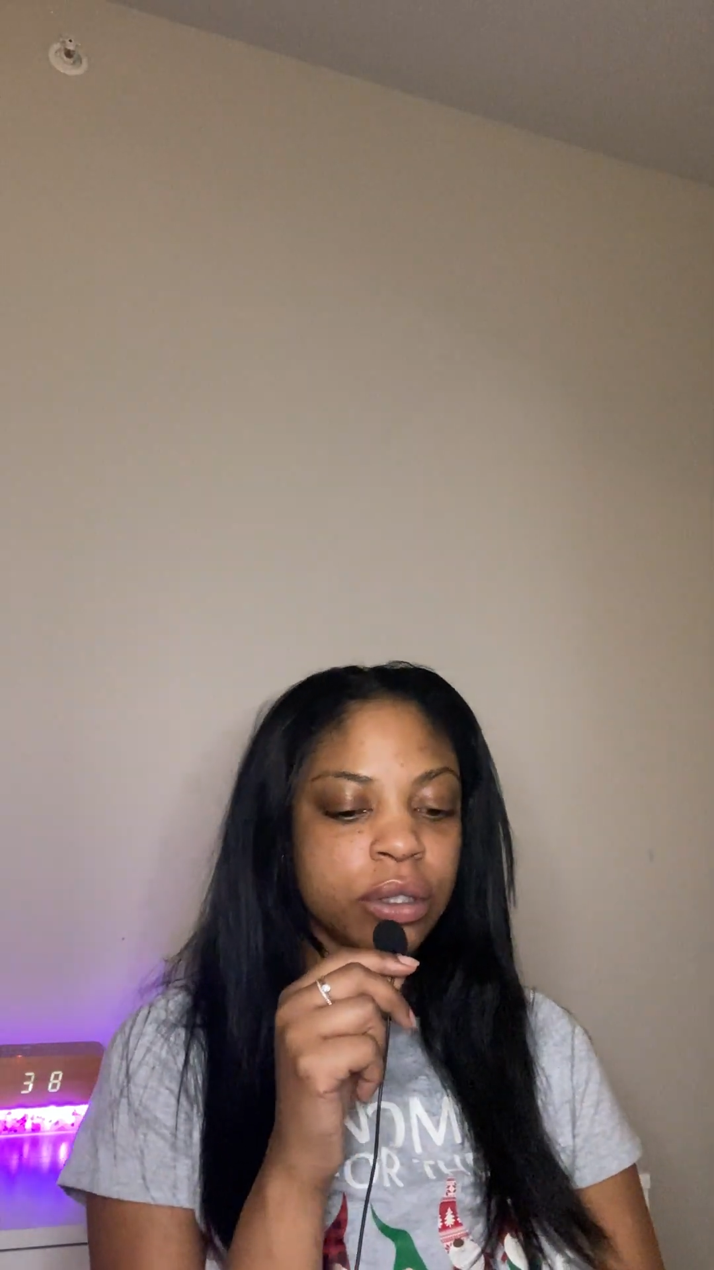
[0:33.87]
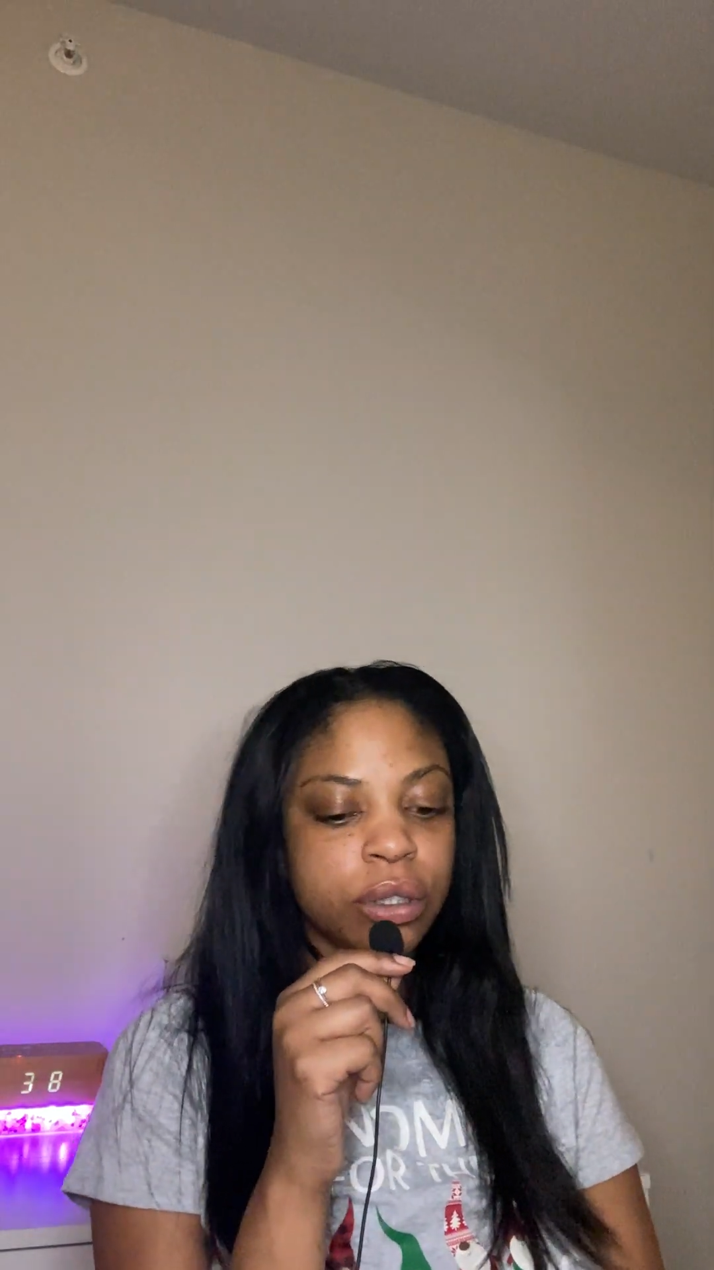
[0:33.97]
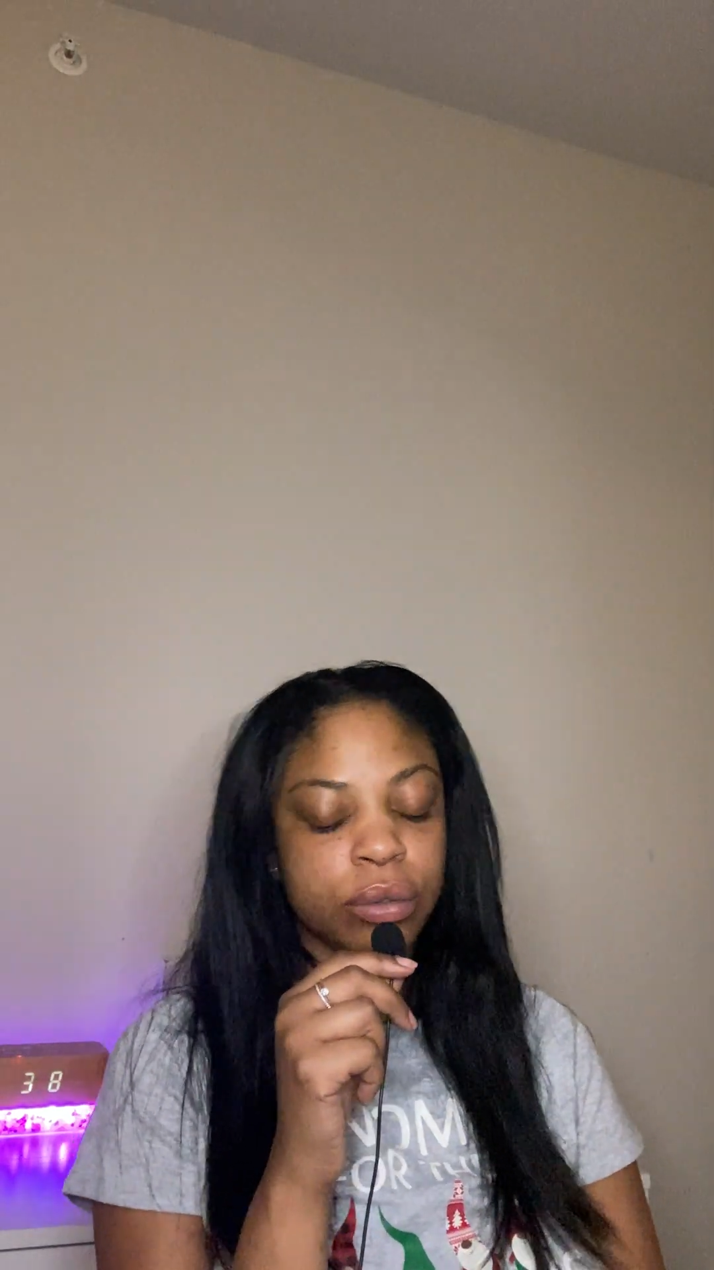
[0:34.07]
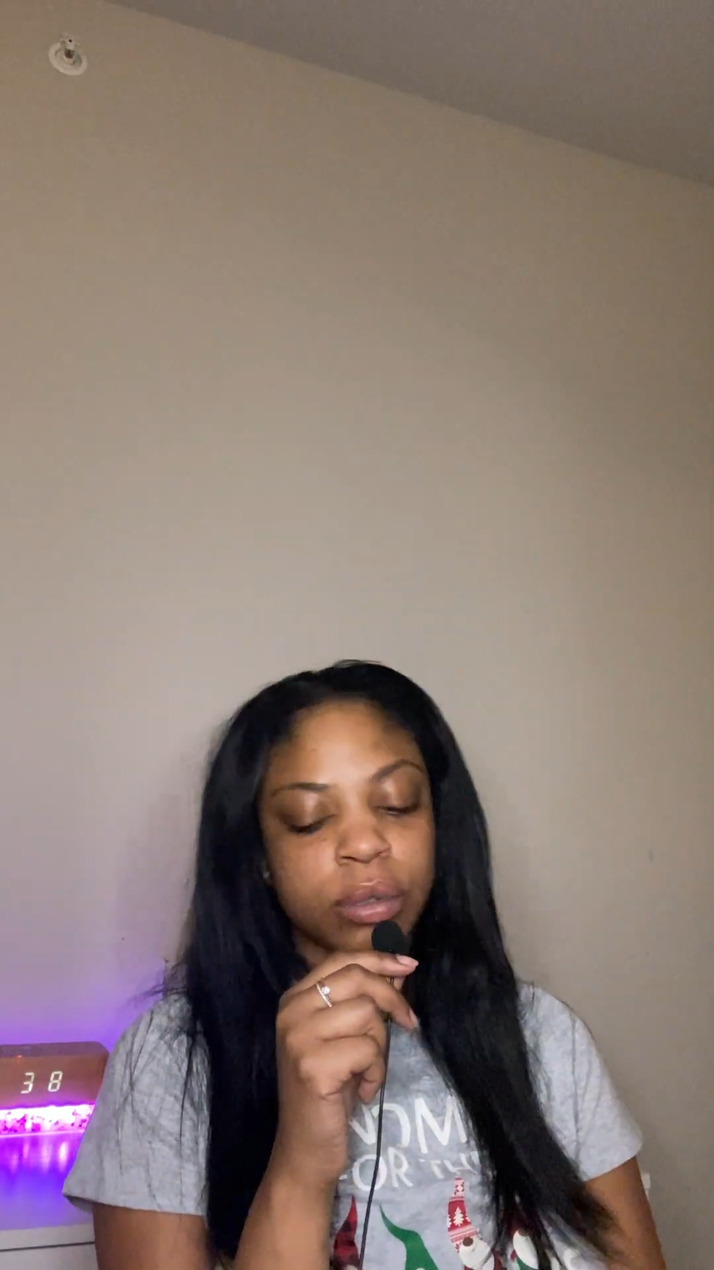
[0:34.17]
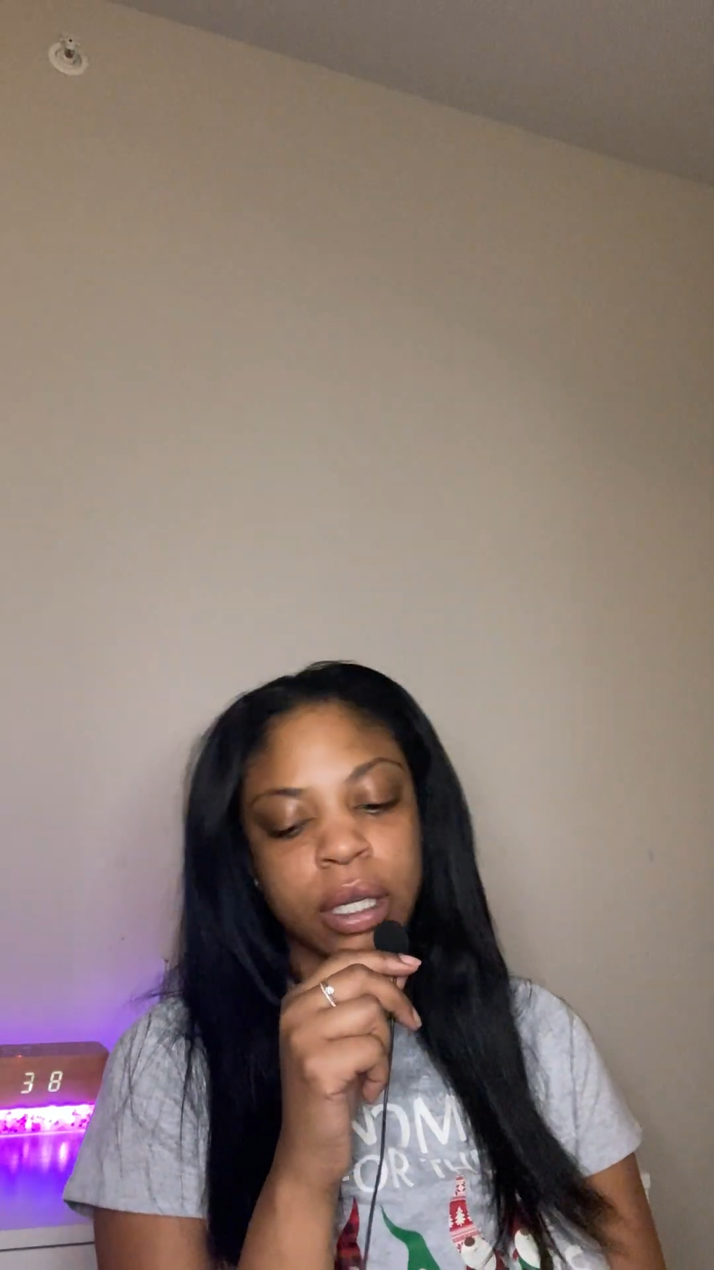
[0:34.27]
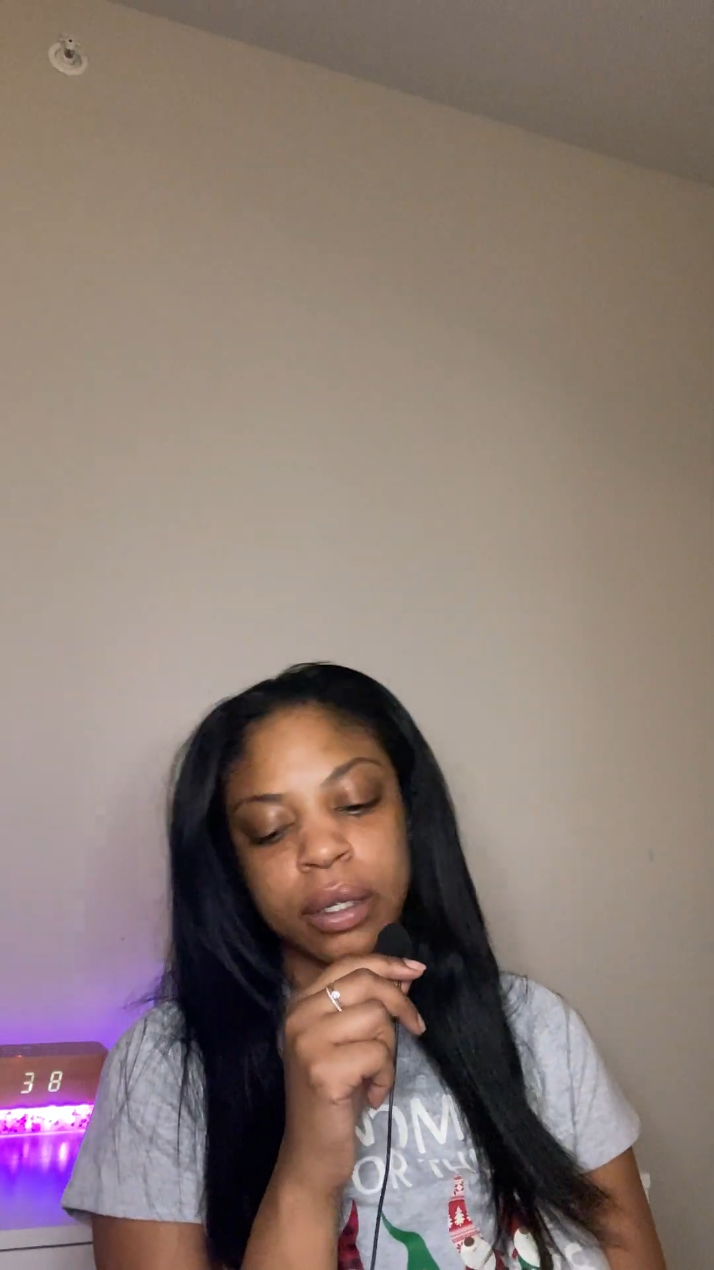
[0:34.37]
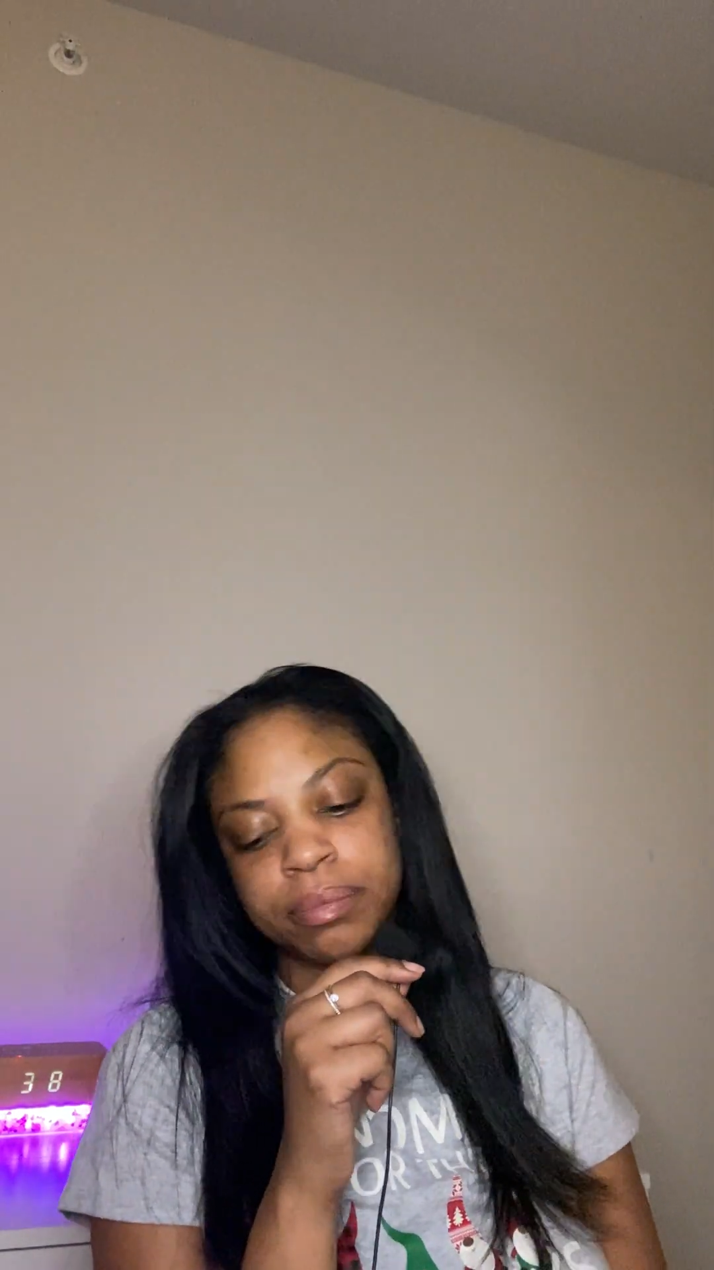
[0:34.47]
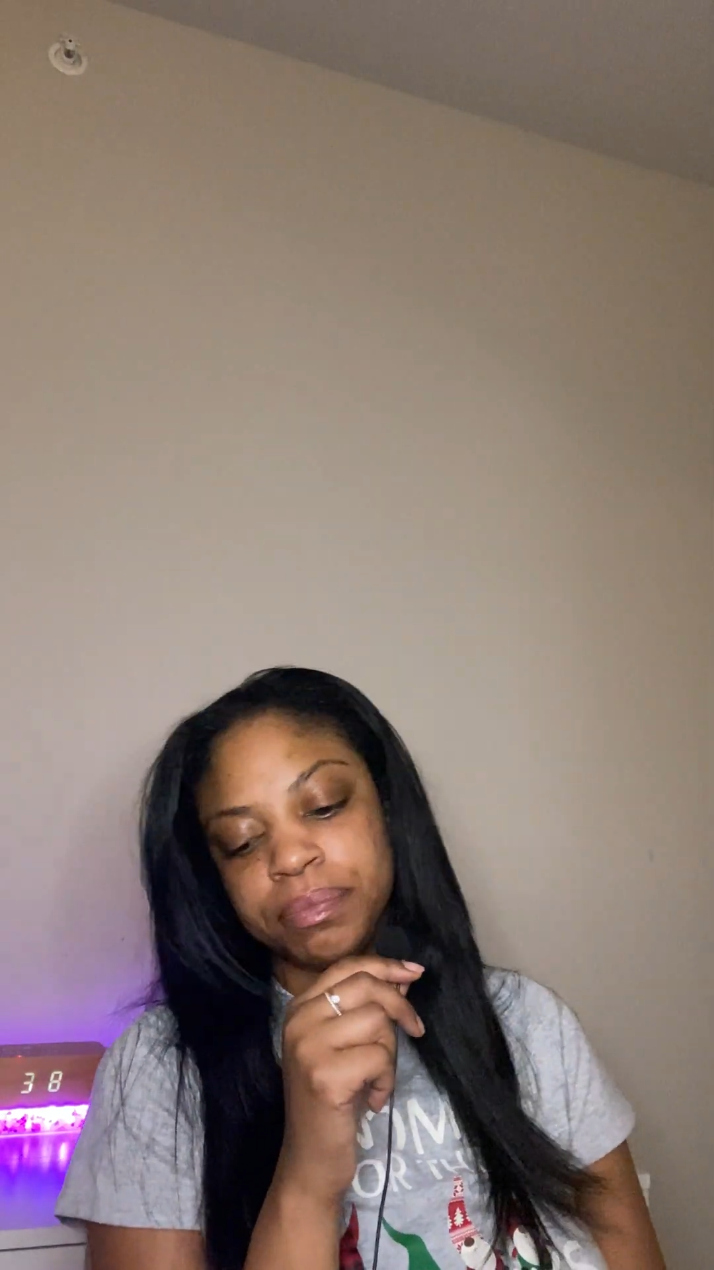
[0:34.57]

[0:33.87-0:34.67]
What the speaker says: to